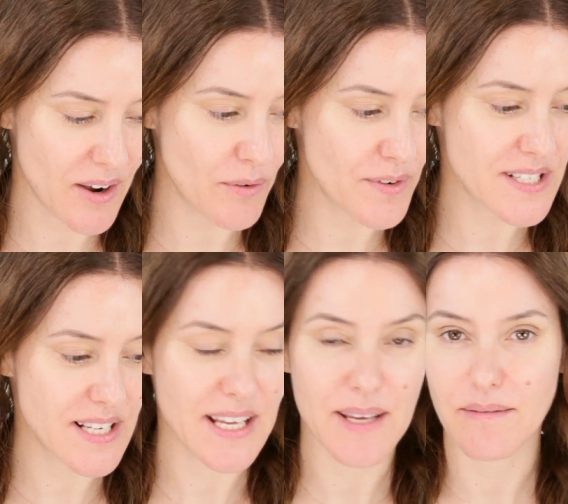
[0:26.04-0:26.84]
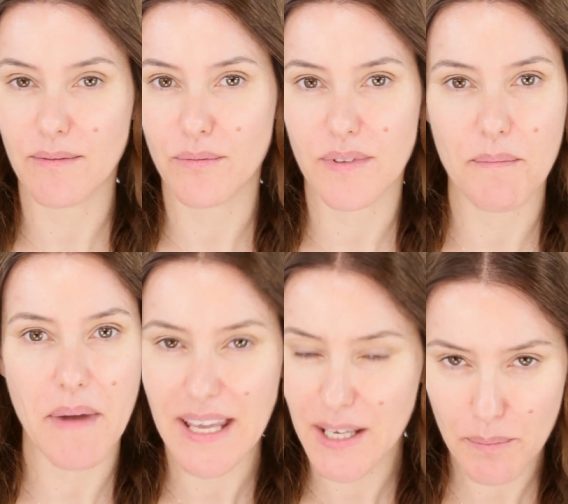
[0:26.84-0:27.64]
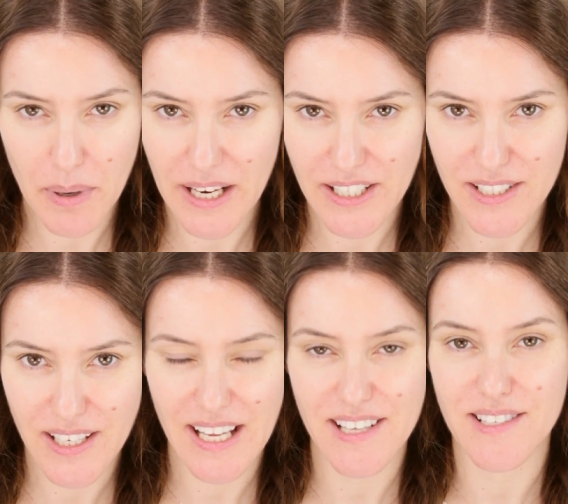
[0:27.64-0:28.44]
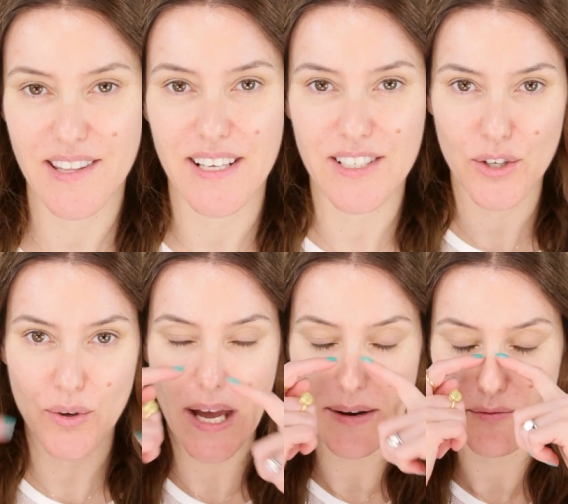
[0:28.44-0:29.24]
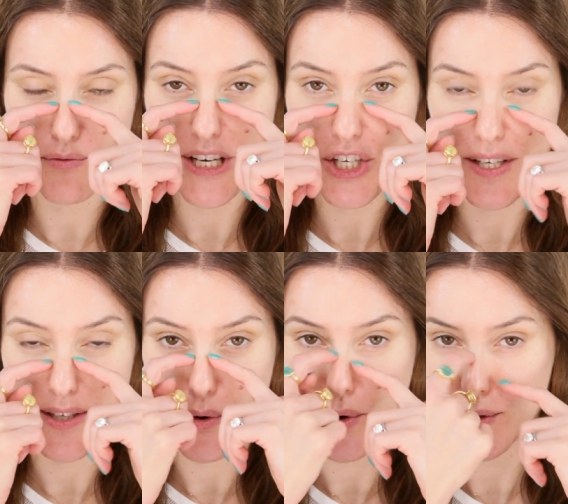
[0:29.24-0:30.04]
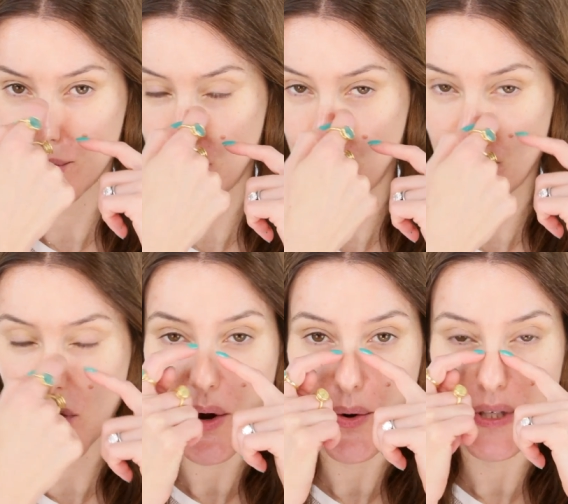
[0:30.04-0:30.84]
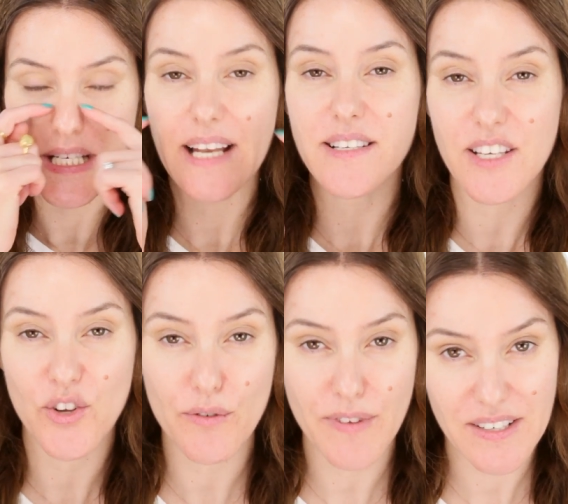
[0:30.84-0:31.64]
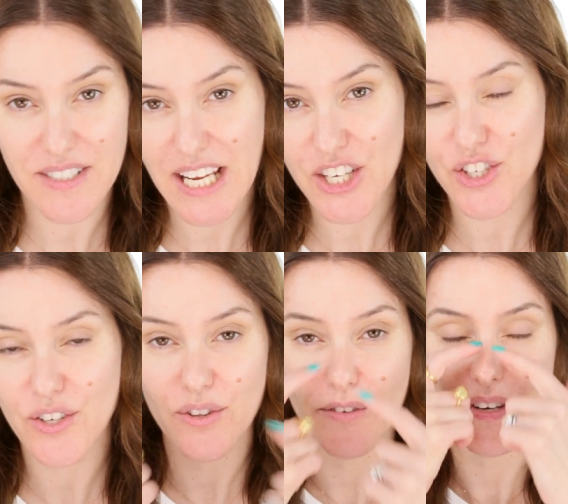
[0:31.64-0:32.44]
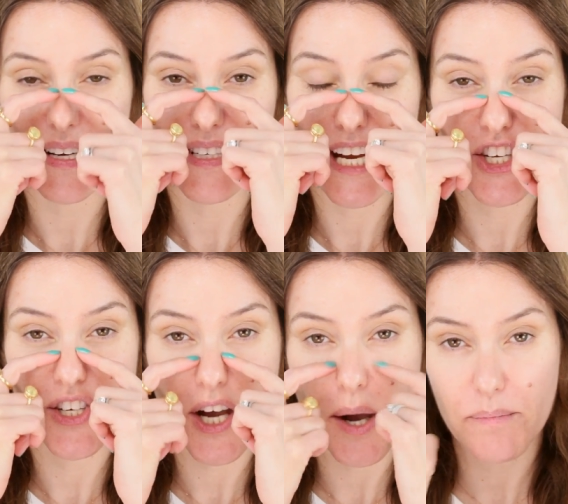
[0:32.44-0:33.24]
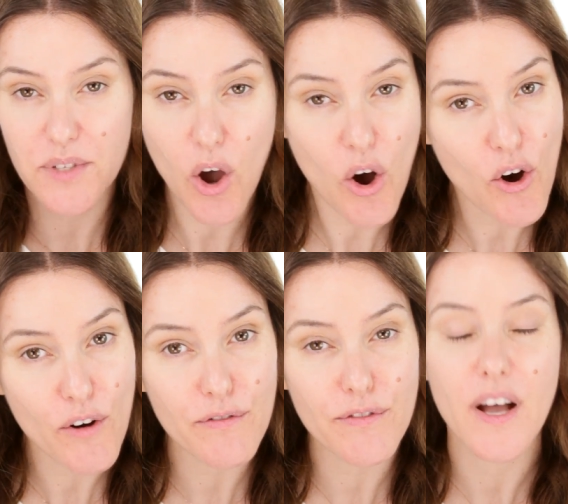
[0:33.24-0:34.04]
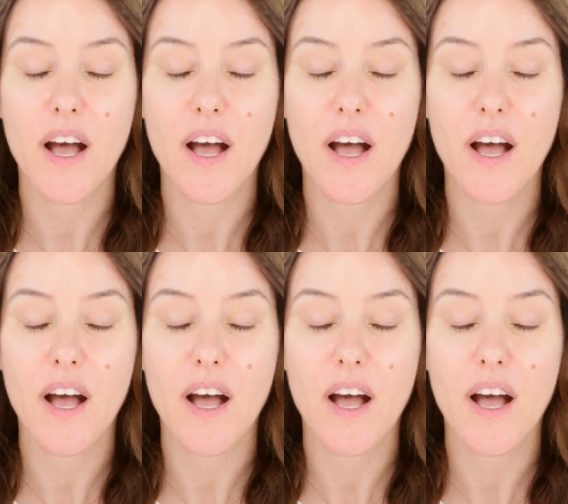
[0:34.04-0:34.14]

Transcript: obviously the main complaint is that you get ridges across your nose dents in your foundation the foundation comes off